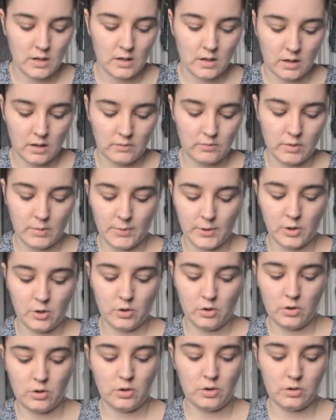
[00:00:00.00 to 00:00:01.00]
I rub it
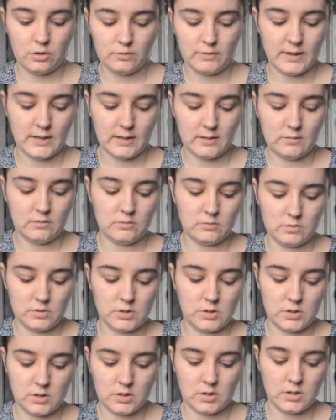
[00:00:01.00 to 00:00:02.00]
all around
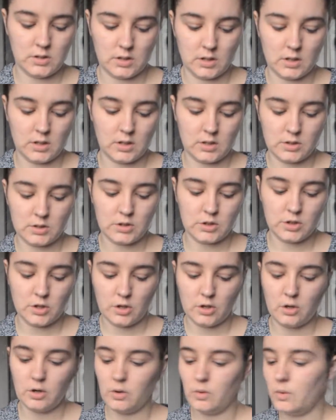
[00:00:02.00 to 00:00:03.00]
like
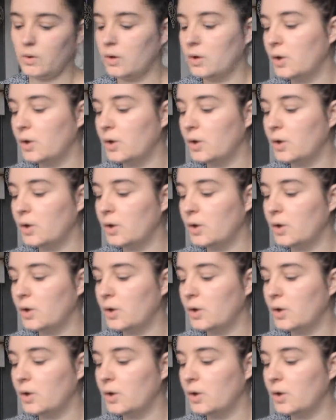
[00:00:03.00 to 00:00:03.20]
so.